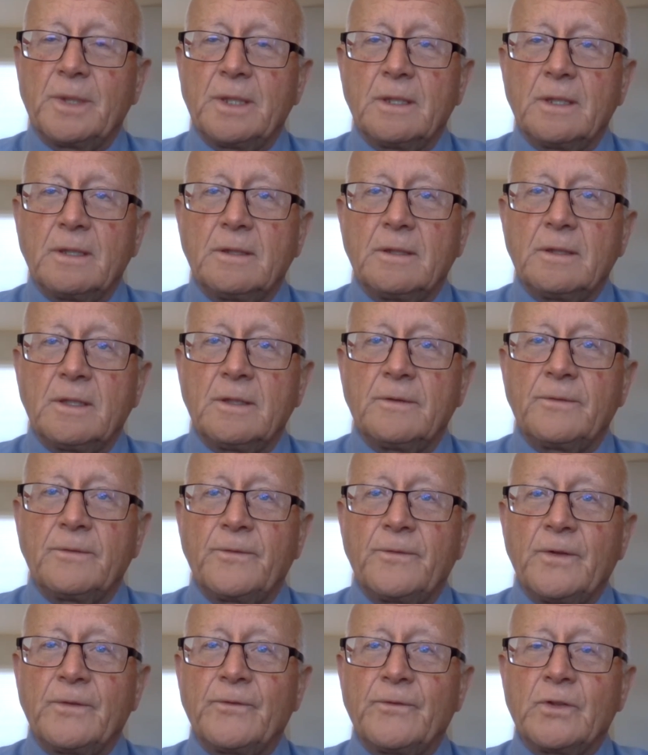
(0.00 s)
and
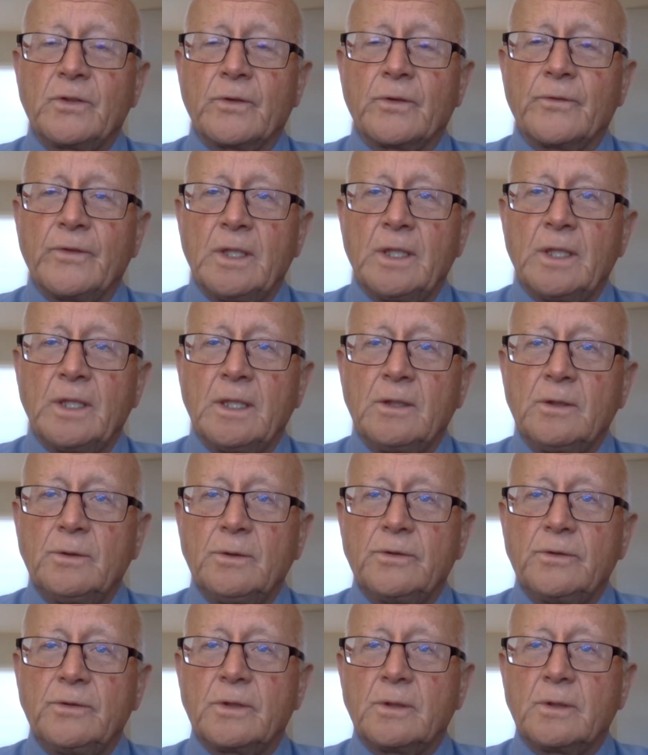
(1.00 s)
if, if it's of any
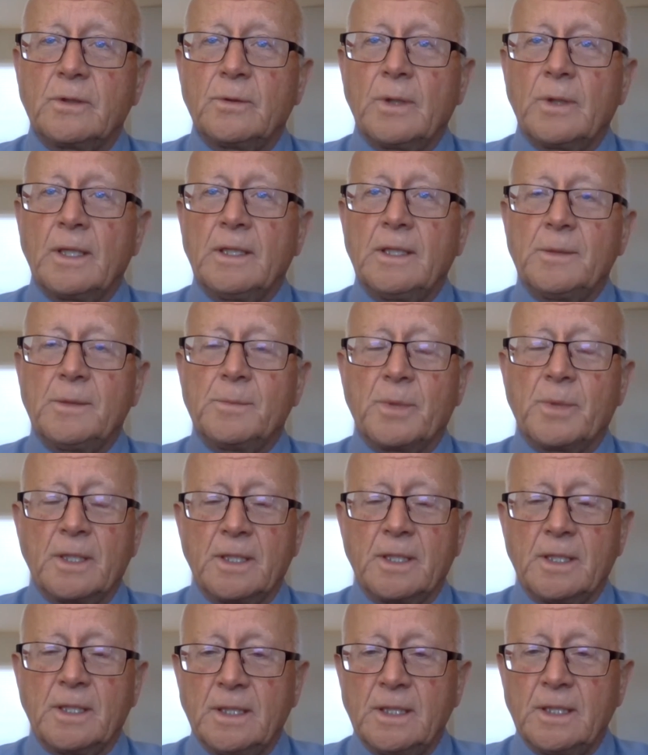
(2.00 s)
use to
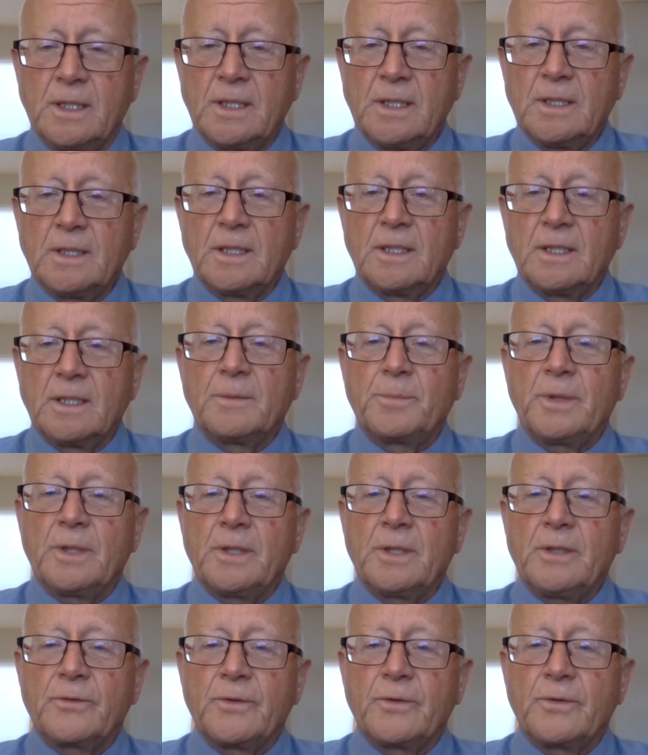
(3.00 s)
anybody, uh,
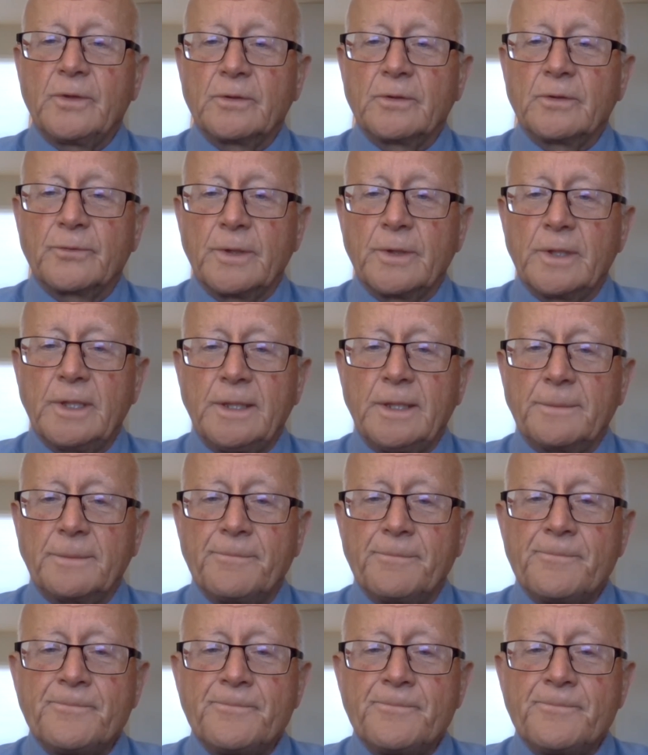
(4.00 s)
please feel free.